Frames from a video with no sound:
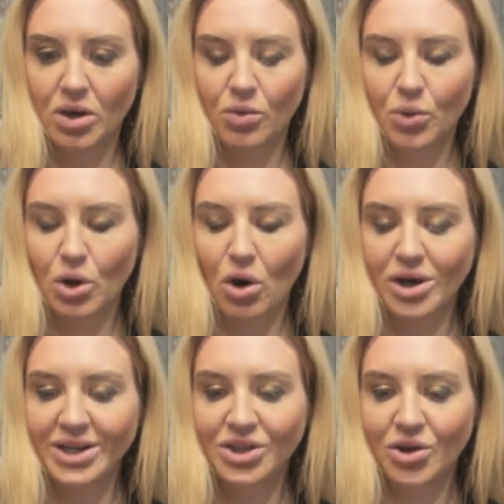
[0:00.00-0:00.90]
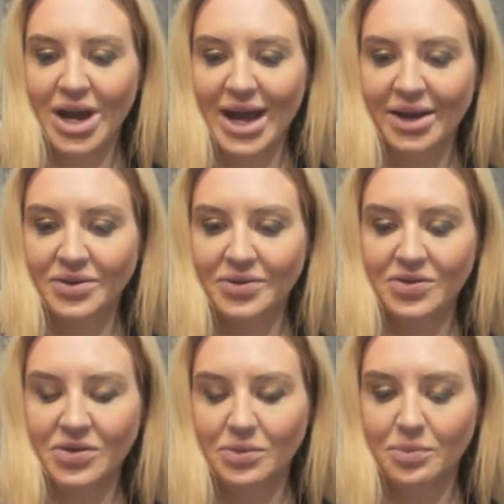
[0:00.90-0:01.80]
Regarding their
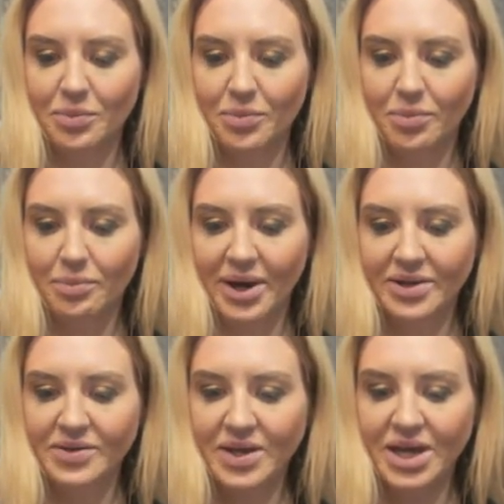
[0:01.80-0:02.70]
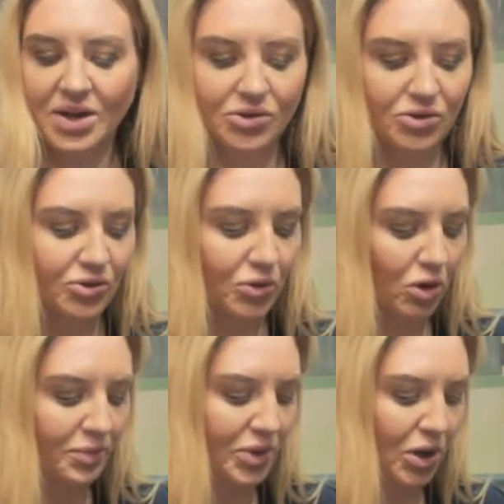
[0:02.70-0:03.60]
ex. Pisces, Cancer,
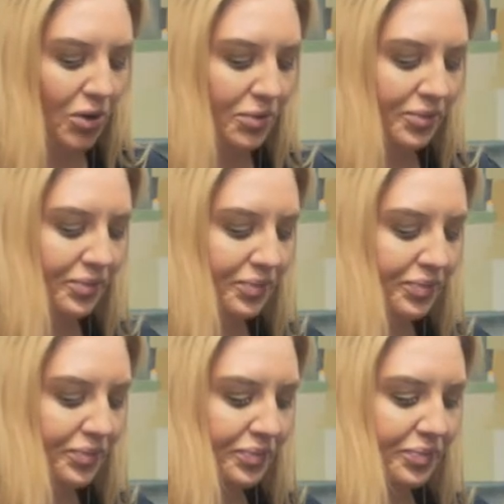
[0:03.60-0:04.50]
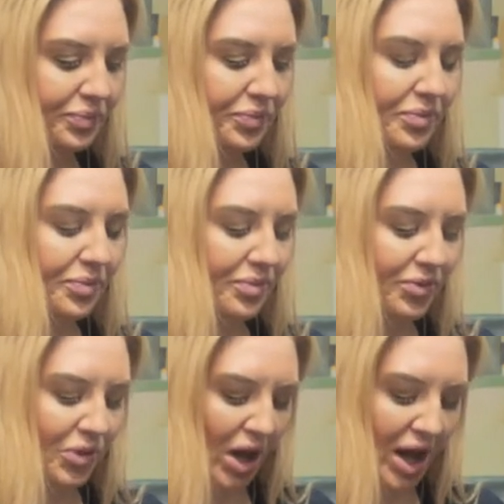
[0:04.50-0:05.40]
Scorpio.
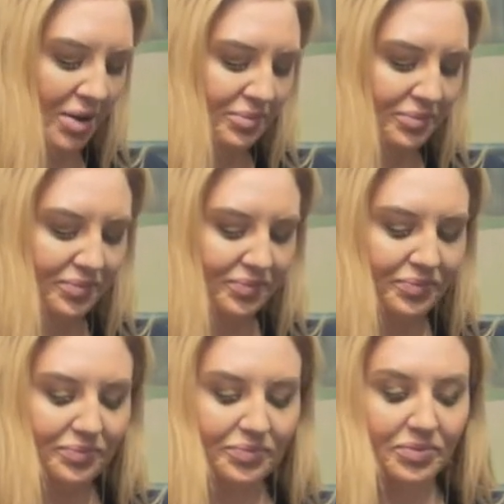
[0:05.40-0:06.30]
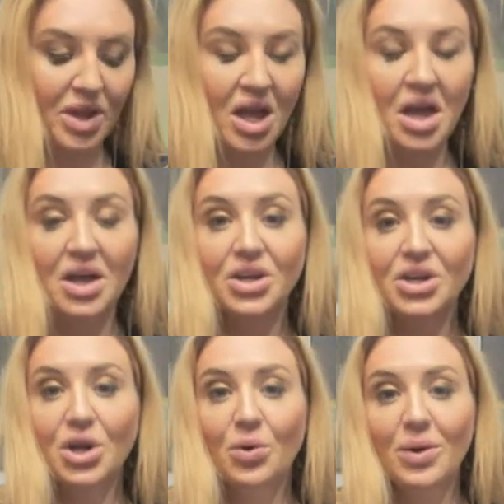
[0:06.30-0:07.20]
Okay. You
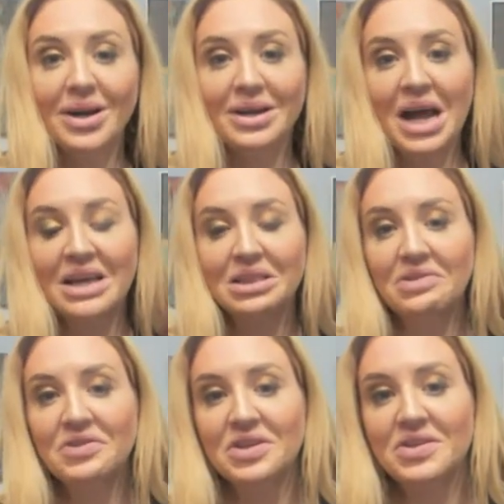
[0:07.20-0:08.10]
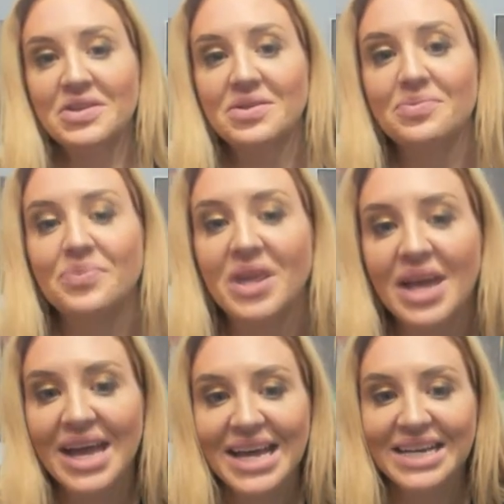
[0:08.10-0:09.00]
know what? I love this.
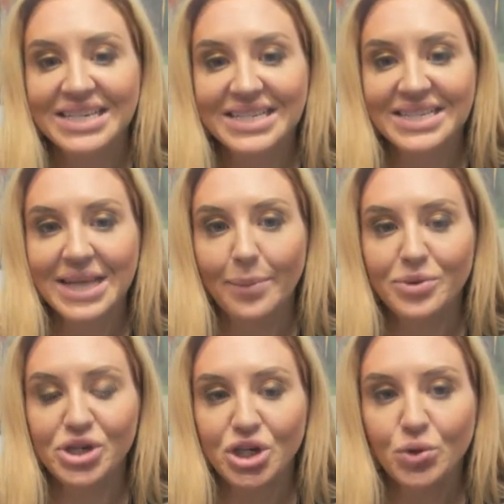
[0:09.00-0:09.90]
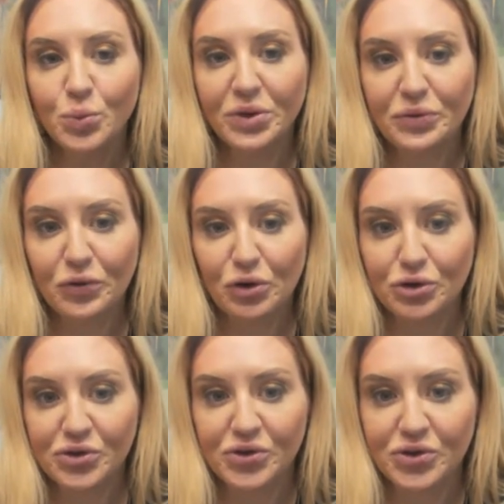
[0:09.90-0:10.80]
Deception
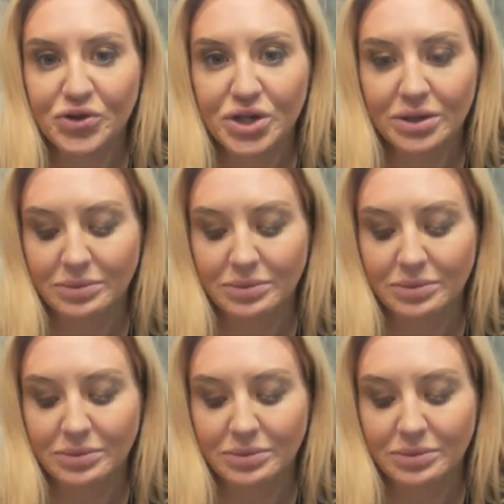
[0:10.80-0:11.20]
reversed.